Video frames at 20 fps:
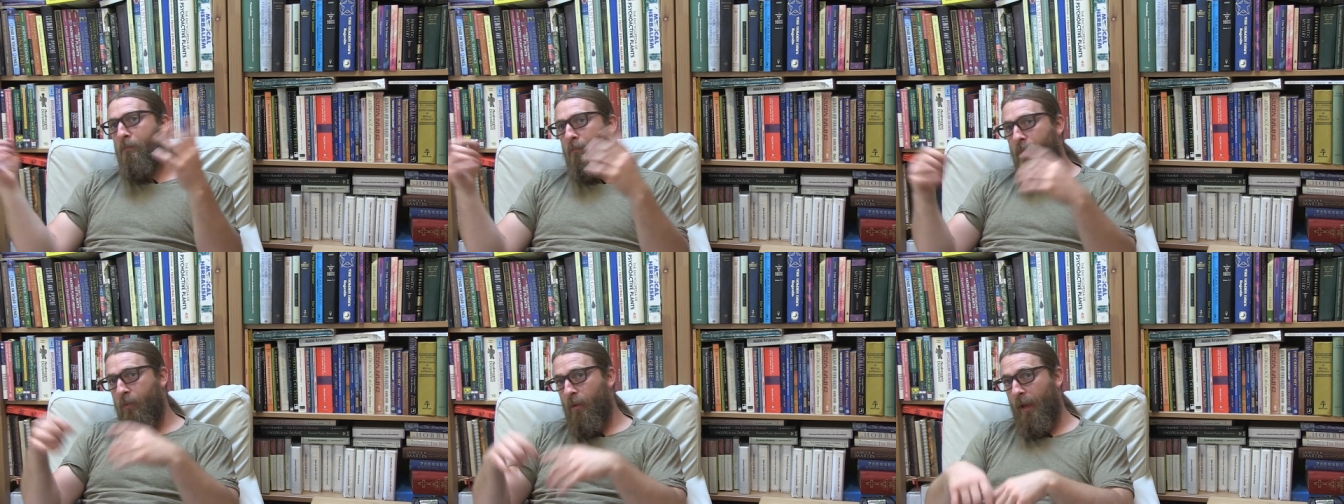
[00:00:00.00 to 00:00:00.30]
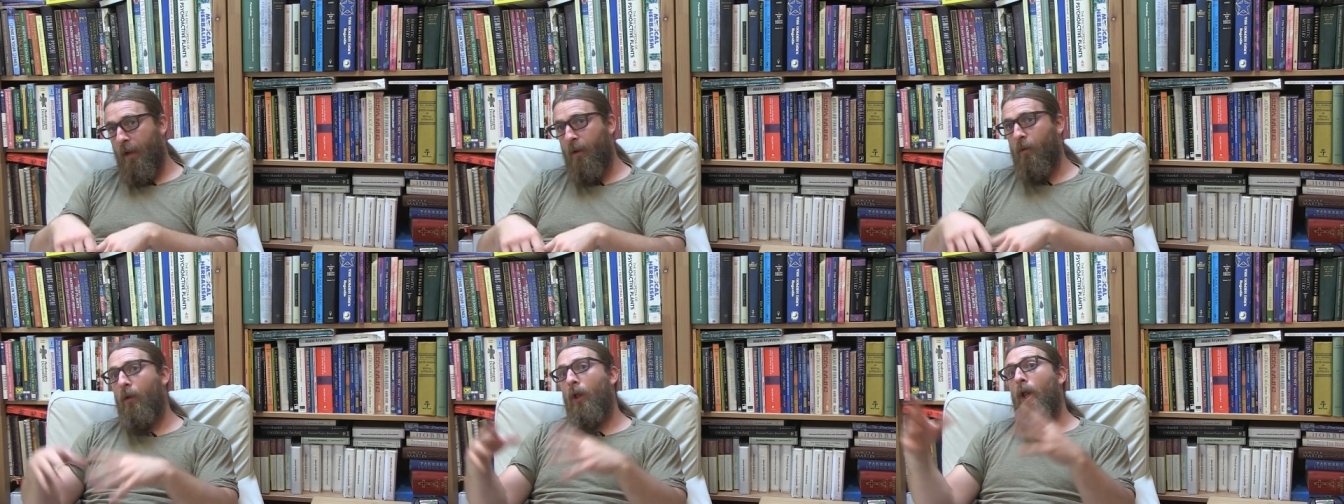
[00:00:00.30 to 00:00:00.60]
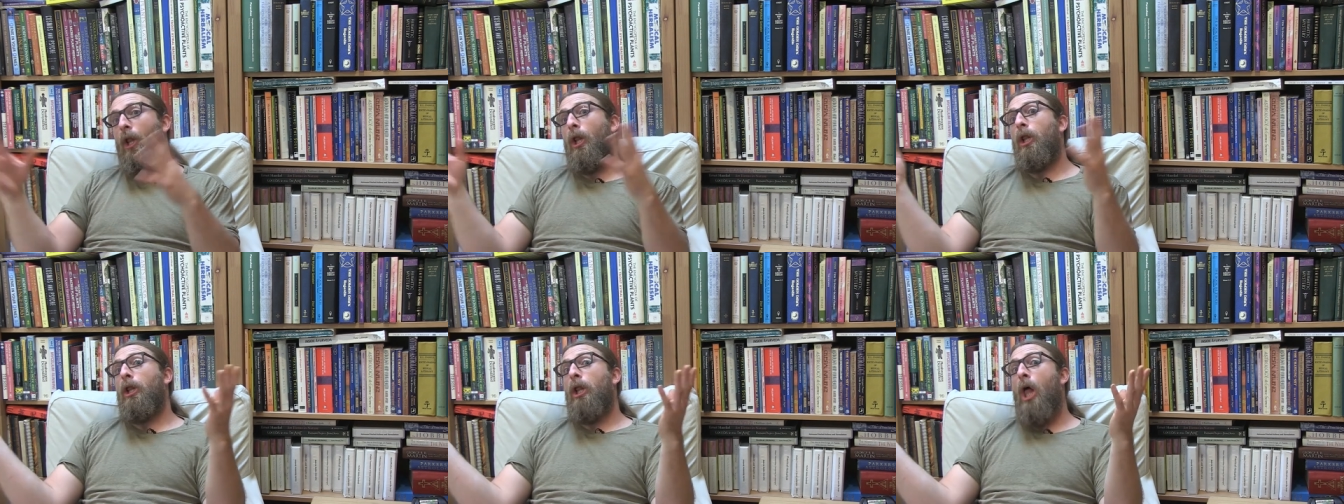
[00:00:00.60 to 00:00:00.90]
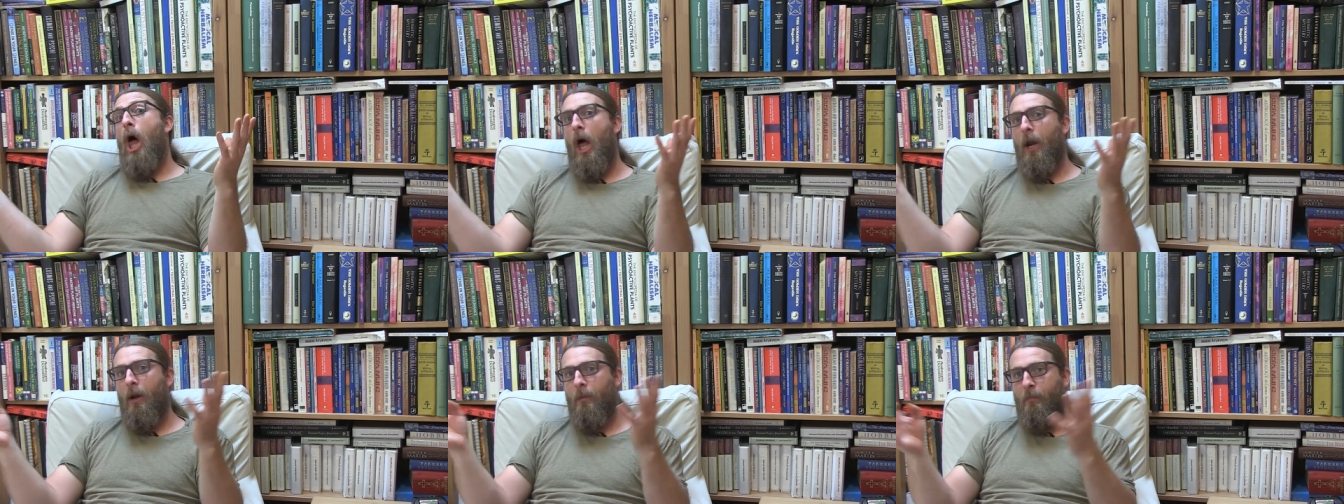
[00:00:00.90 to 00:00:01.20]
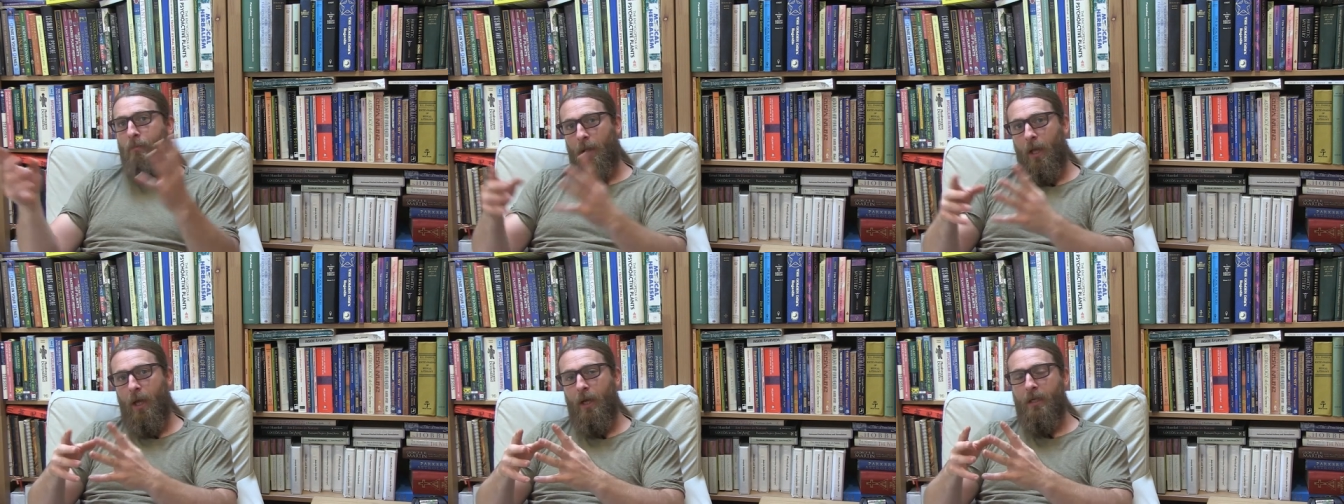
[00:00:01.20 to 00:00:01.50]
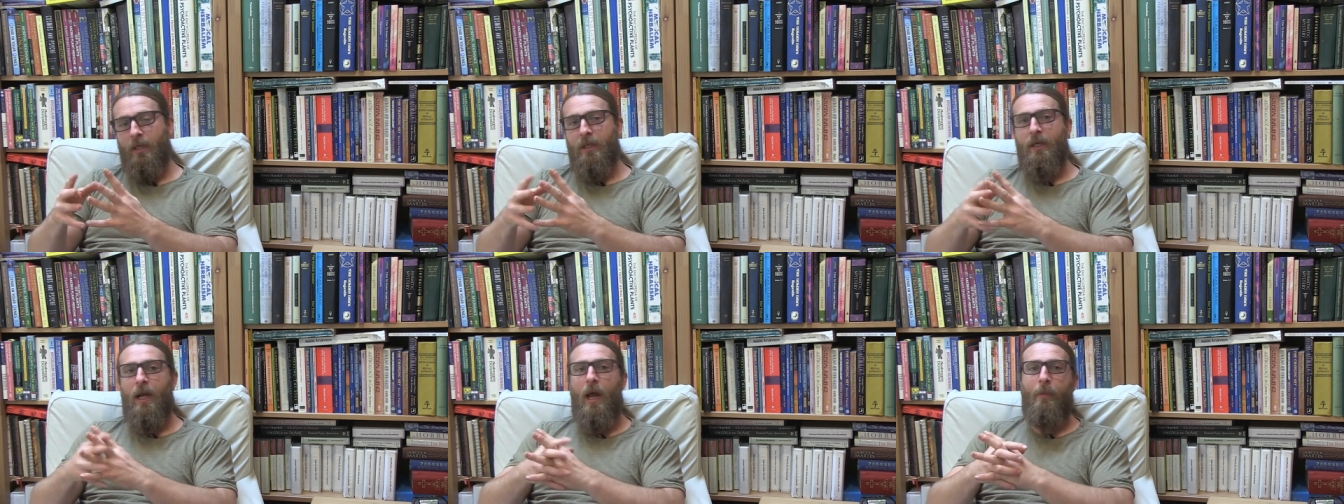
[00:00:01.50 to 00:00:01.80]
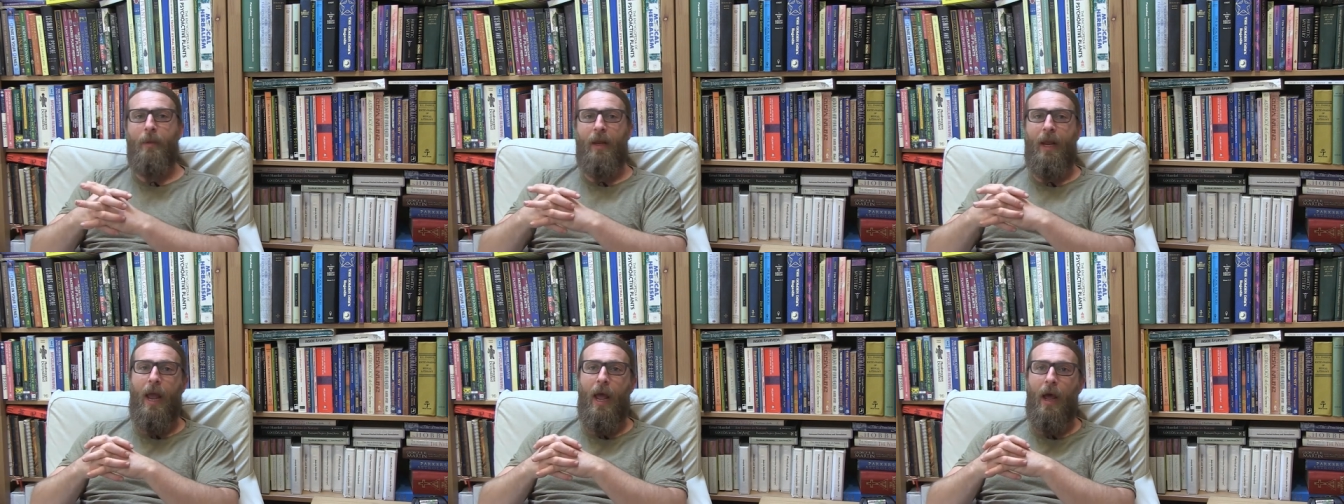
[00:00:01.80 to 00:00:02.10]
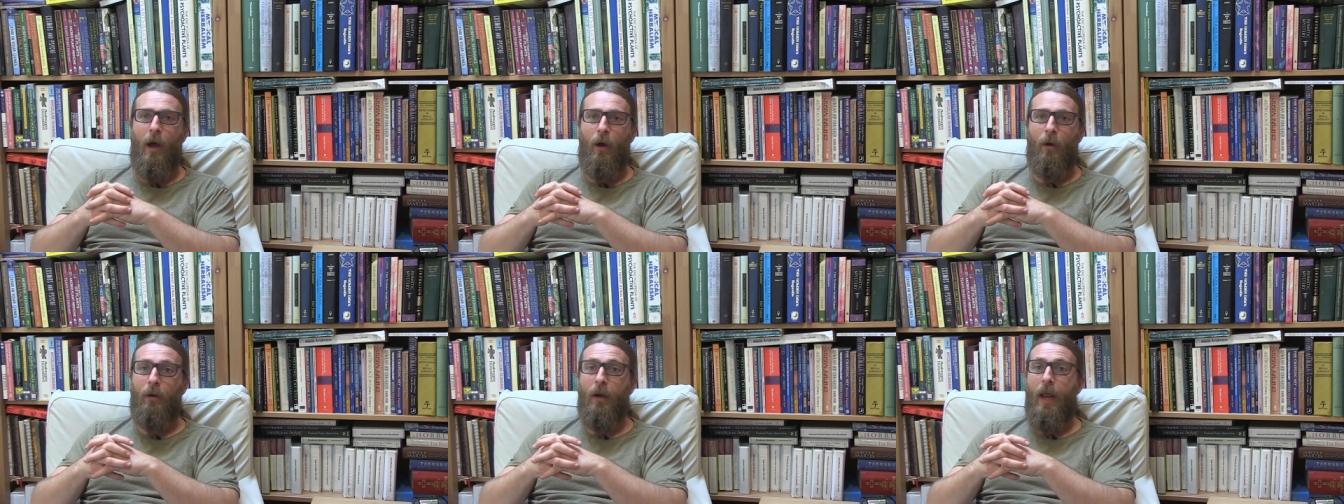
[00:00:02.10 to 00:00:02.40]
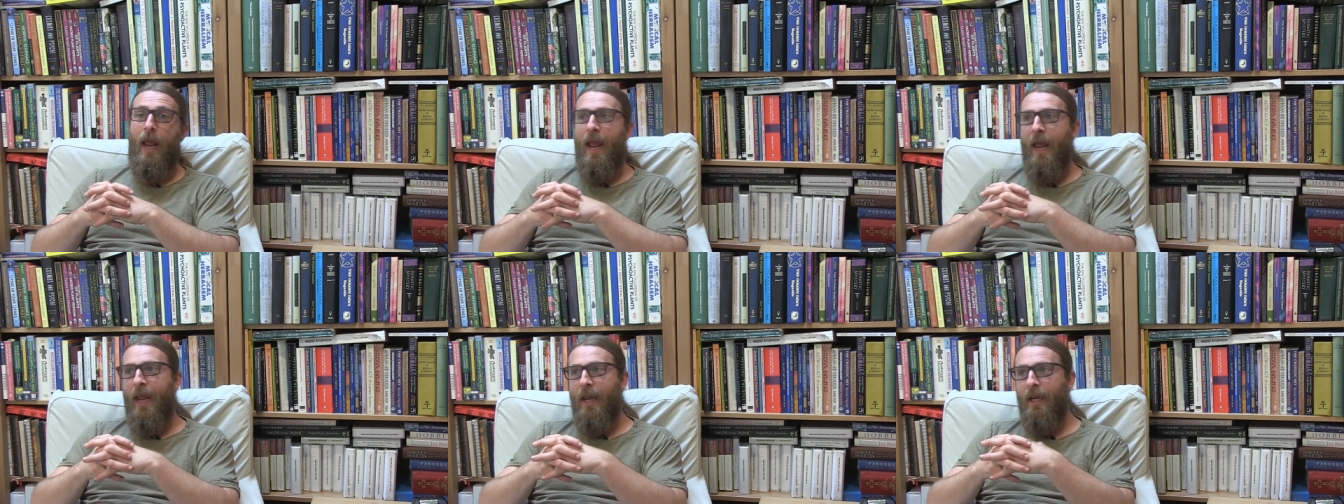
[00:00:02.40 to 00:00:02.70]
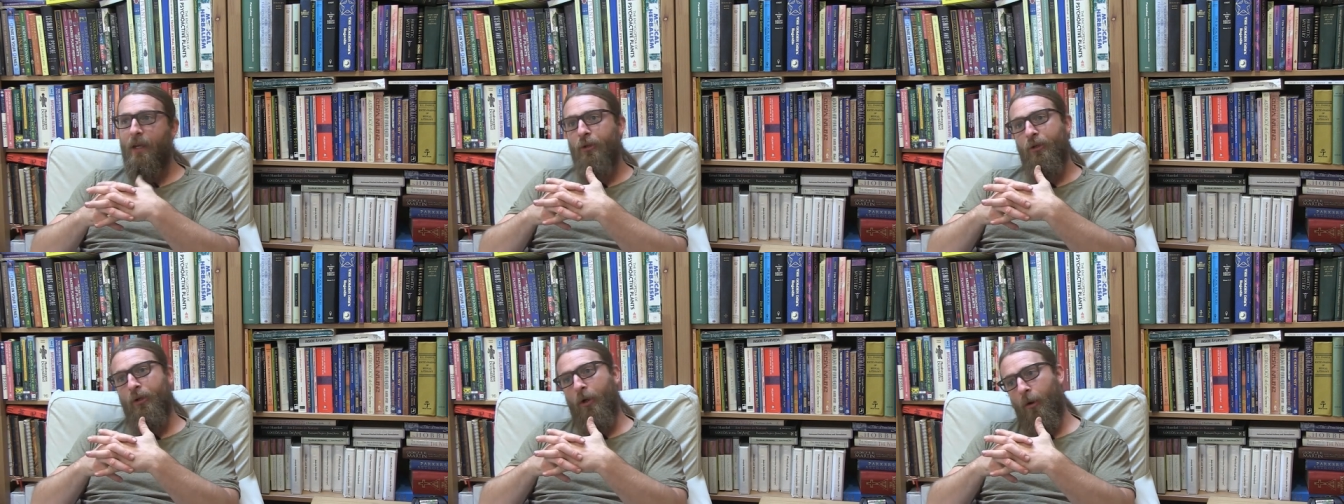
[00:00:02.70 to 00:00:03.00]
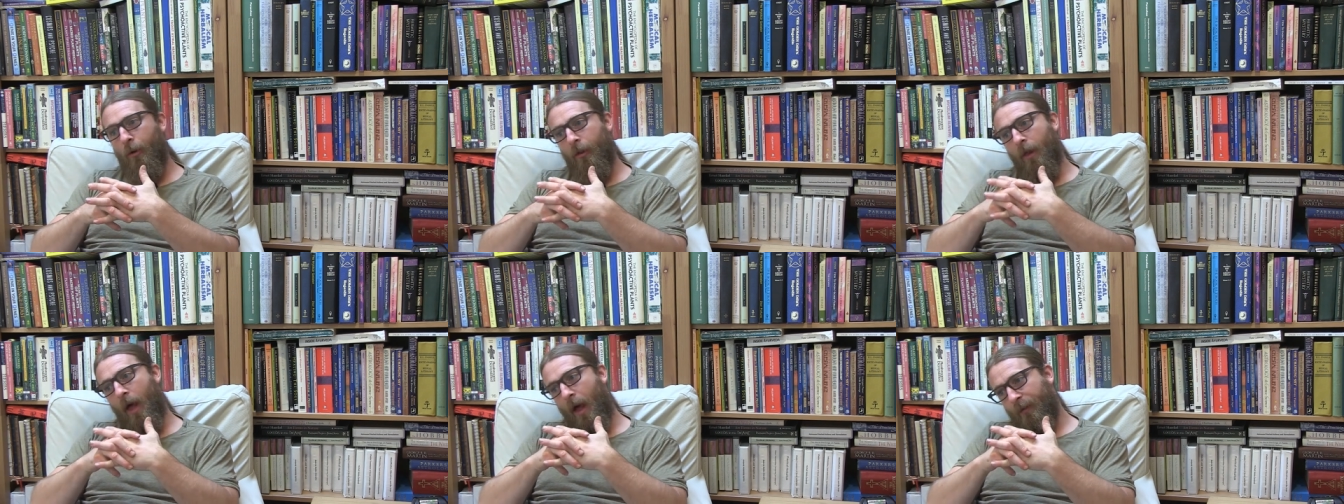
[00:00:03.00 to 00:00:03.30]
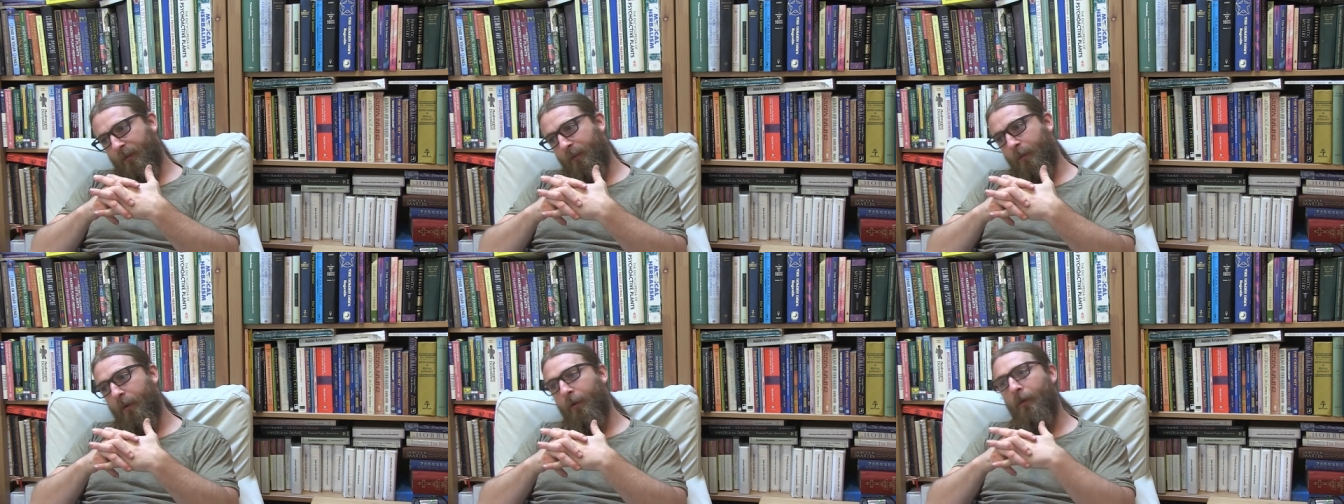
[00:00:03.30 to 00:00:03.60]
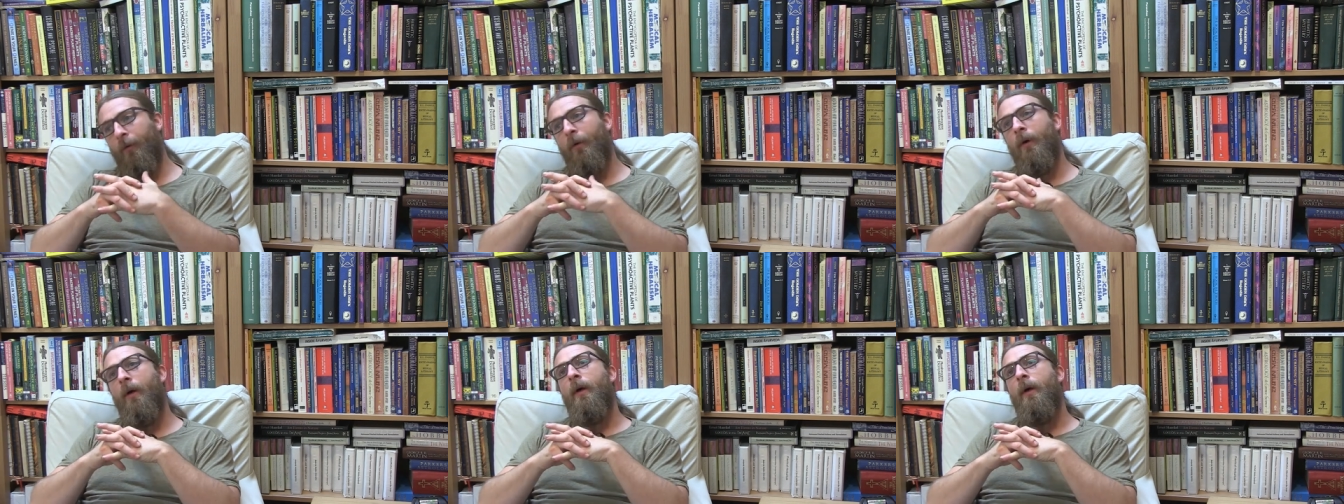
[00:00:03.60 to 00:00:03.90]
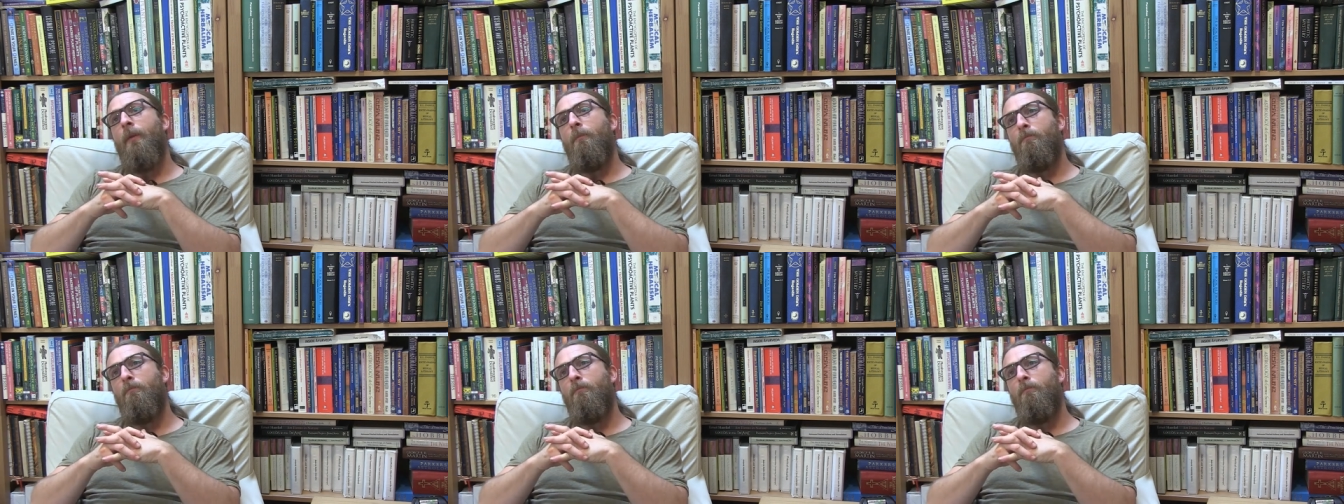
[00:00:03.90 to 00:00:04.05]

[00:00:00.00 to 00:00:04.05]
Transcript: like a lot of blood is coming out, A, you should go to the hospital.